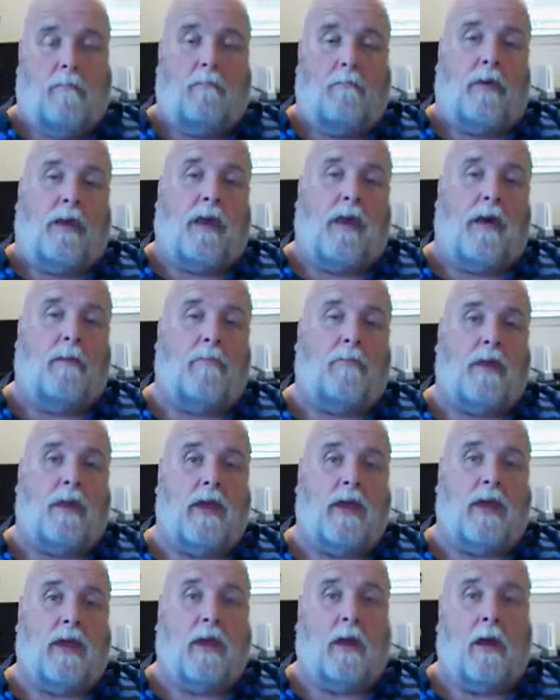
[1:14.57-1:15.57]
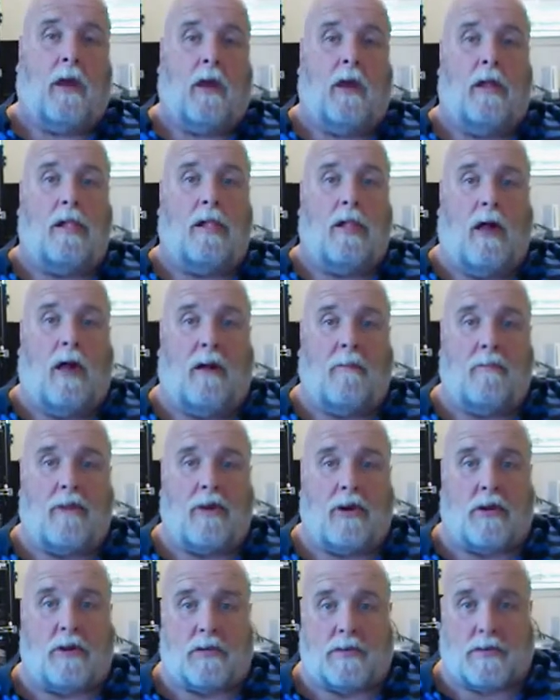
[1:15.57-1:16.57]
But how many
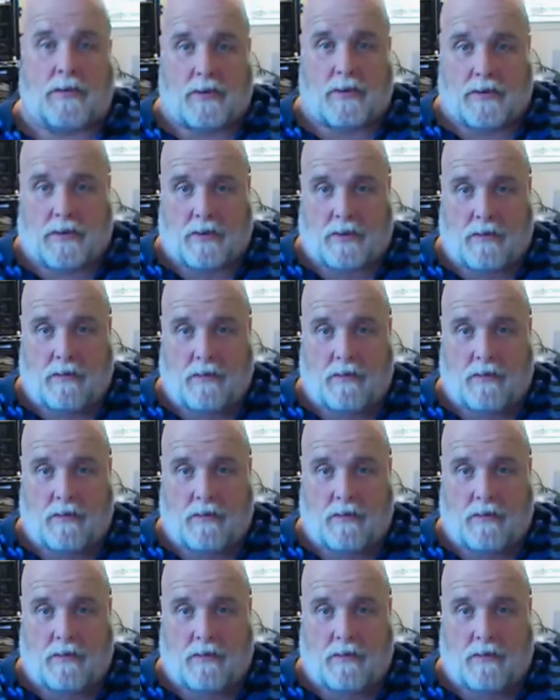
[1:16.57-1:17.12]
kilometers is it?